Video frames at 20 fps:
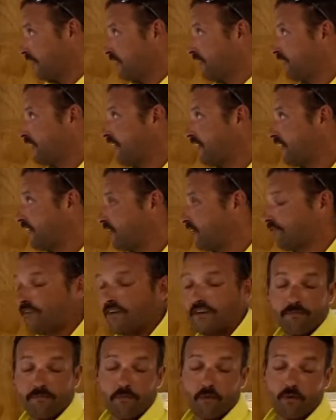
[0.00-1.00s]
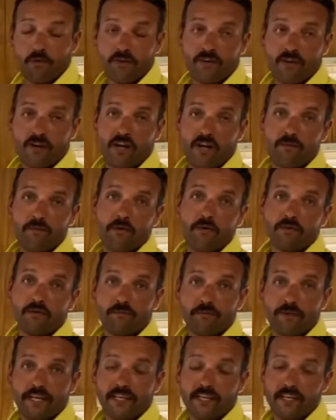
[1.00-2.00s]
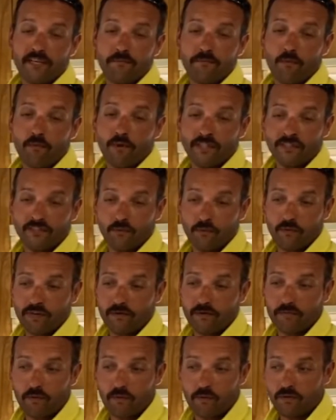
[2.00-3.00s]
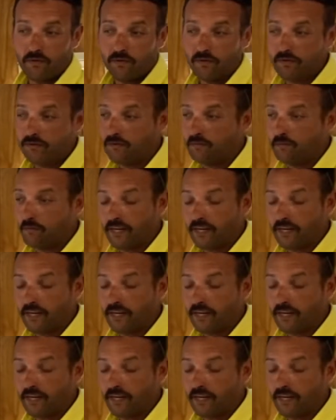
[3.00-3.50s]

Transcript: stand here in front of the board and talk about main key points of the wire pull,